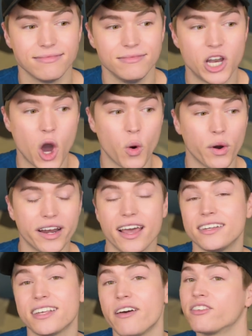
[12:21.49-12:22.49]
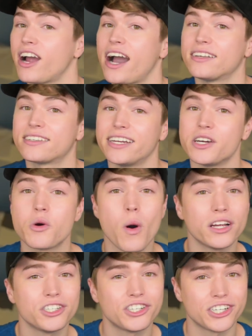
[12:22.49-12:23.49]
No one has ever asked any
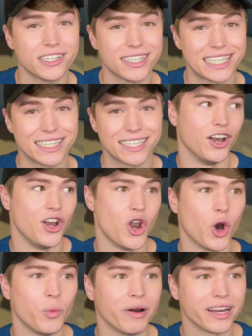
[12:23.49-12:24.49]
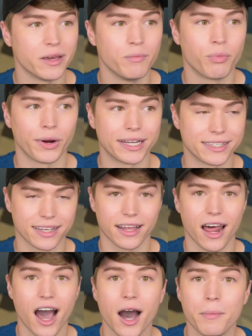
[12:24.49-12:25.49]
questions. Nobody brings
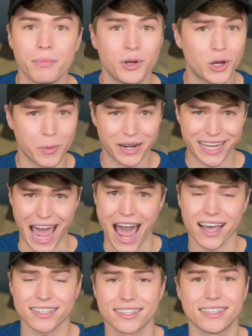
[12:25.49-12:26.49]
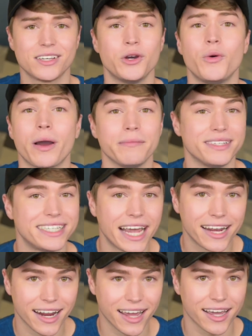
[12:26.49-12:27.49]
it up. Nobody asks who I'm
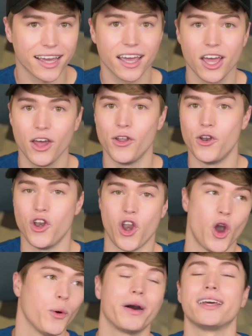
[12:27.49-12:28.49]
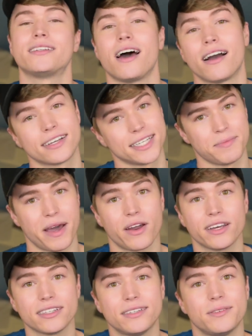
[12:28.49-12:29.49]
dating. Nobody talks about
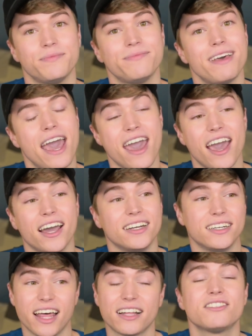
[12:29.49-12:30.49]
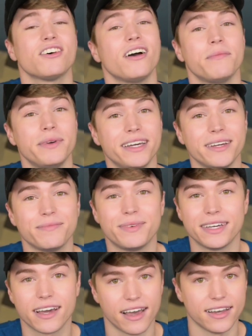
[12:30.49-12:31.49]
it. And that's on me,
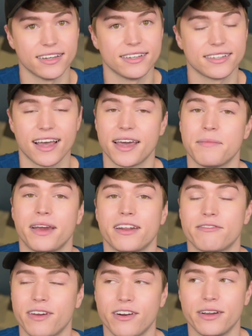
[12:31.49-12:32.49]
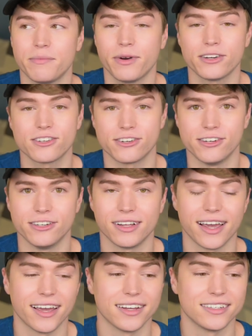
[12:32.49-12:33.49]
because I made it very impersonal,
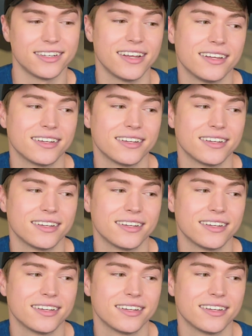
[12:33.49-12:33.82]
and